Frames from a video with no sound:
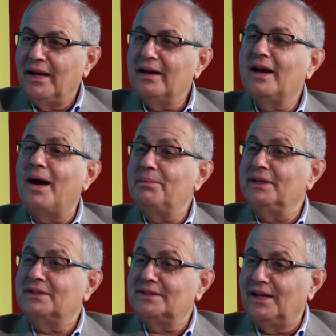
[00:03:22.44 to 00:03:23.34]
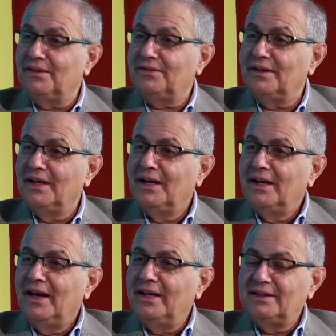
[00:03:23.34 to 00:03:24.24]
and copy itself
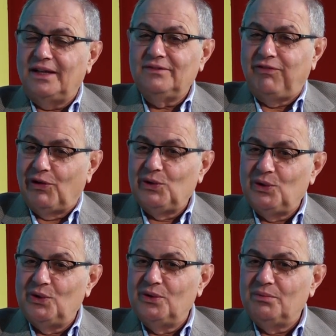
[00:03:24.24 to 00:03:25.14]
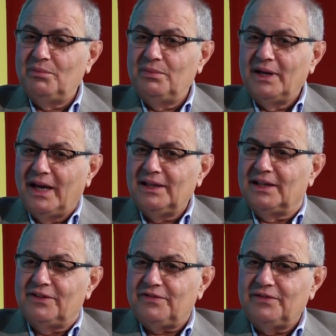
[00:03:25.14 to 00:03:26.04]
and follow and
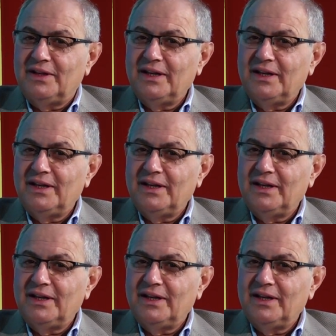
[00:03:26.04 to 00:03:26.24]
live